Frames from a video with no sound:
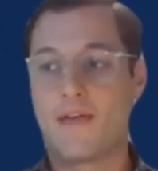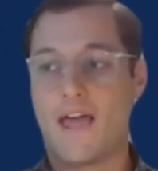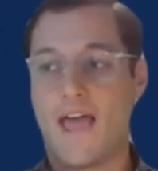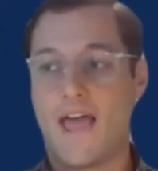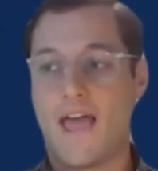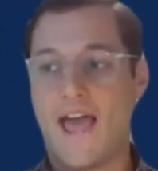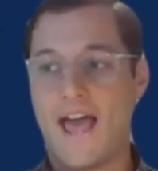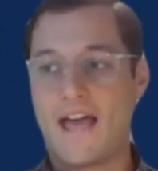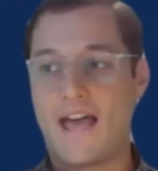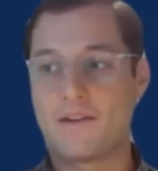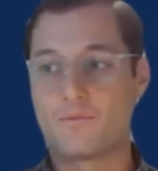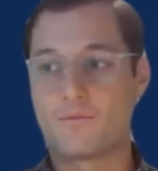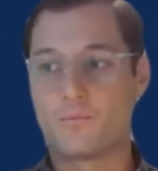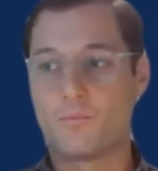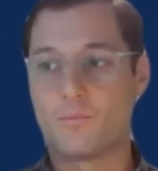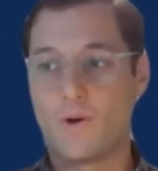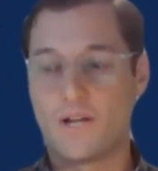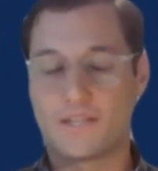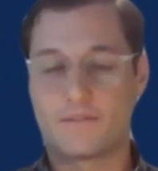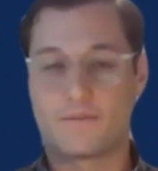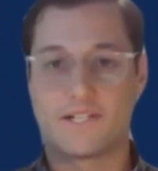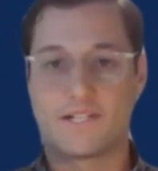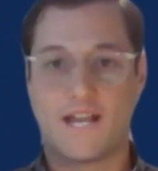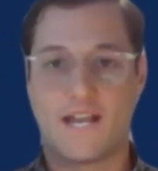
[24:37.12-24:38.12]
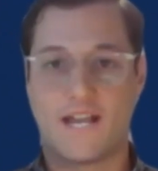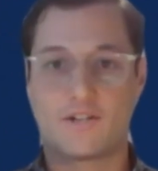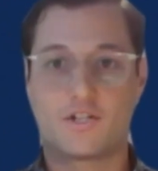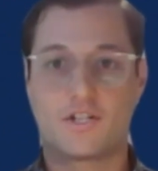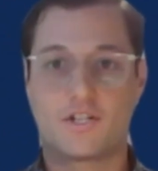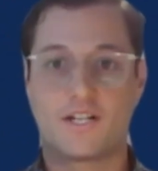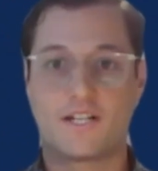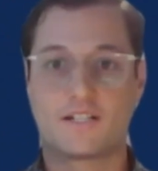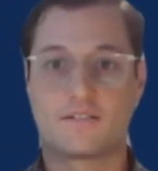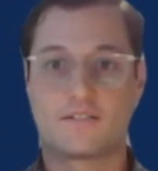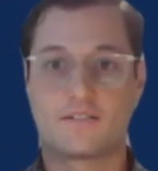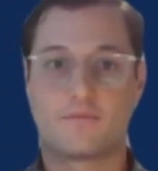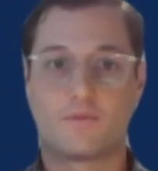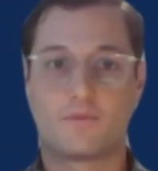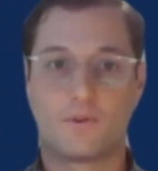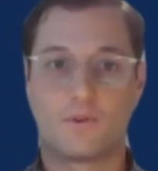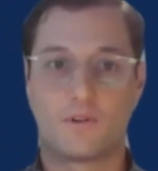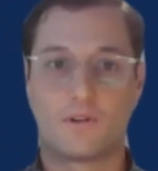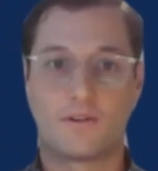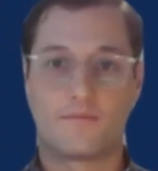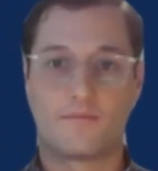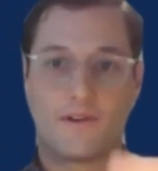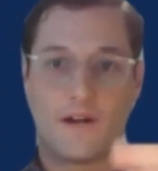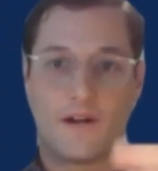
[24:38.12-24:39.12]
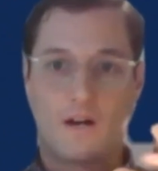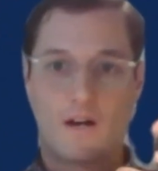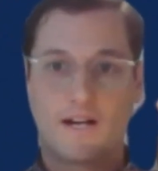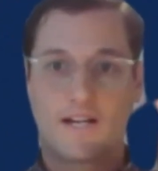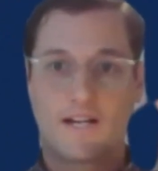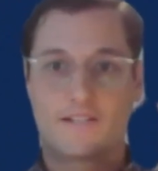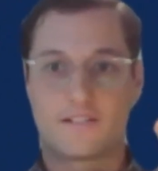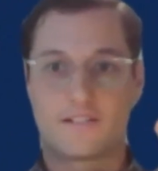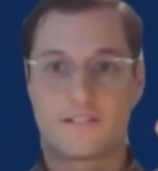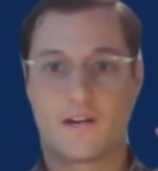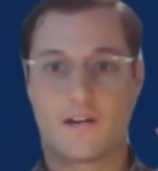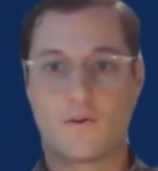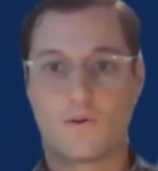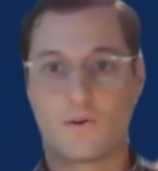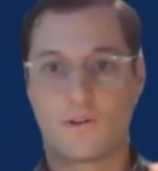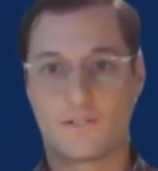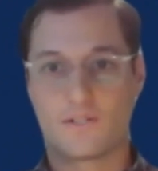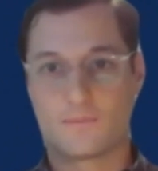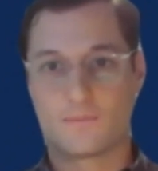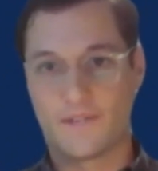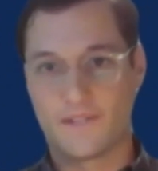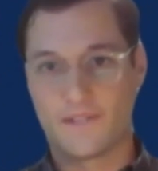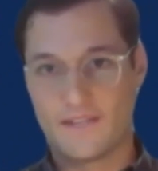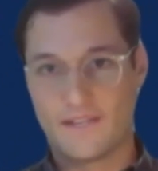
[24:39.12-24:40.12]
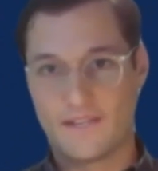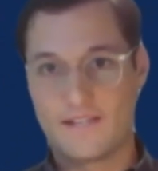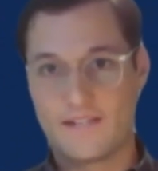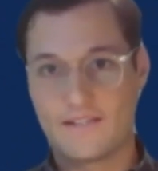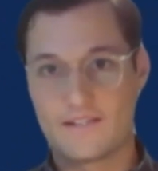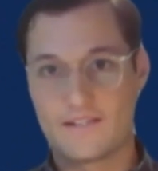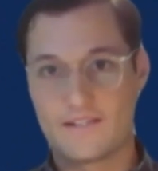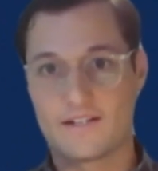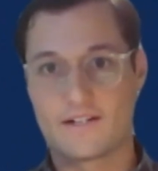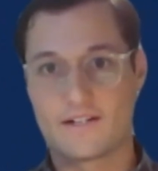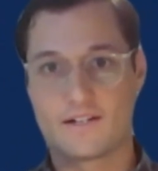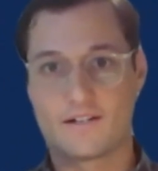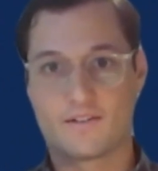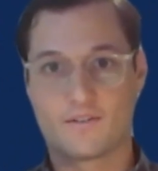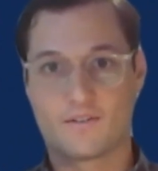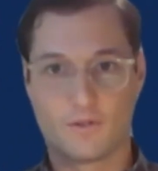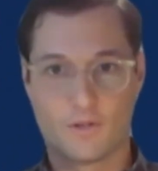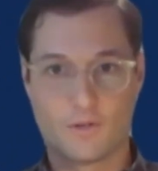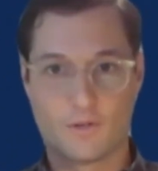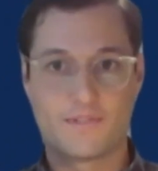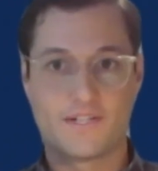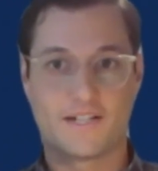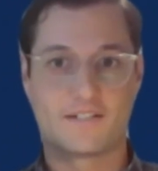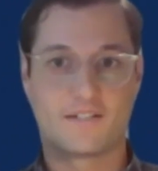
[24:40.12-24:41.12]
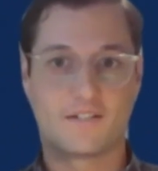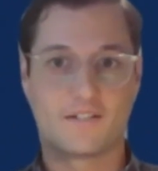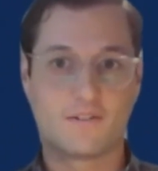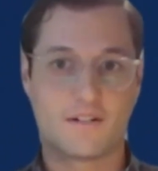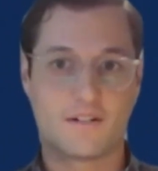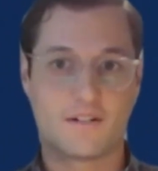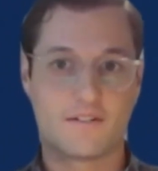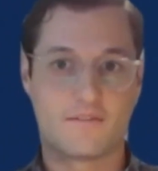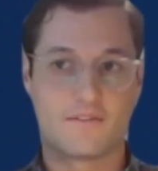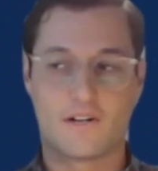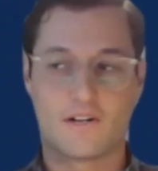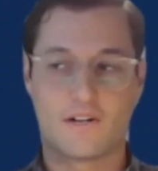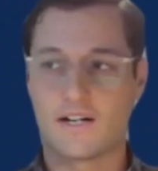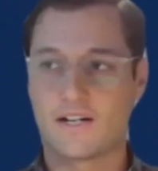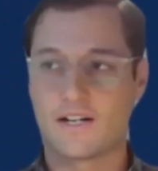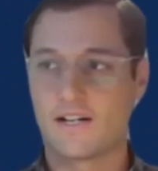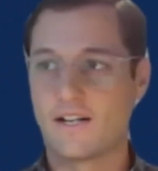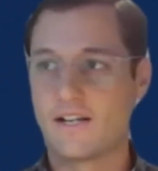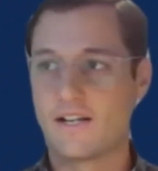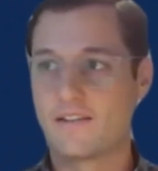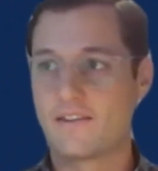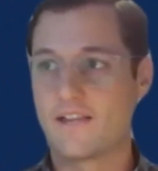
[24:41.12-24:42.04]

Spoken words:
and what the retention is for various cohorts within the groups that do convert,